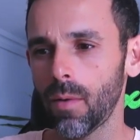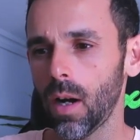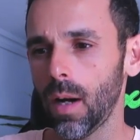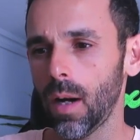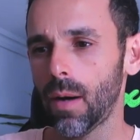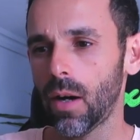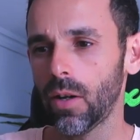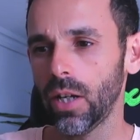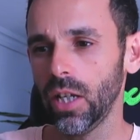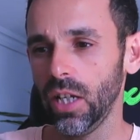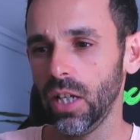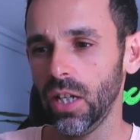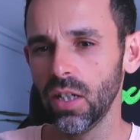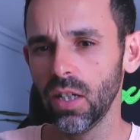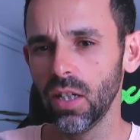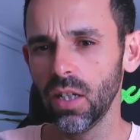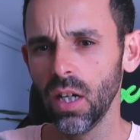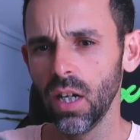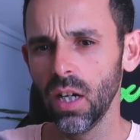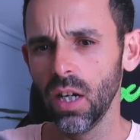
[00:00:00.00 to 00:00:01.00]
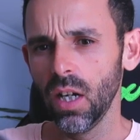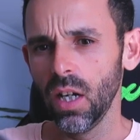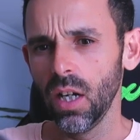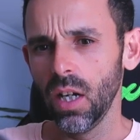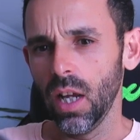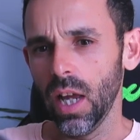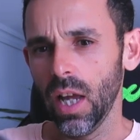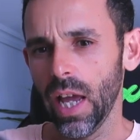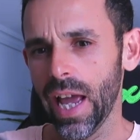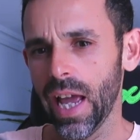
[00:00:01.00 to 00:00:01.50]
about a year,
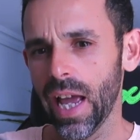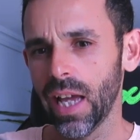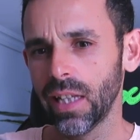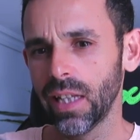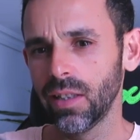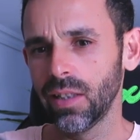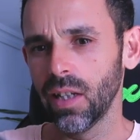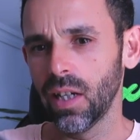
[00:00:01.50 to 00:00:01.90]
and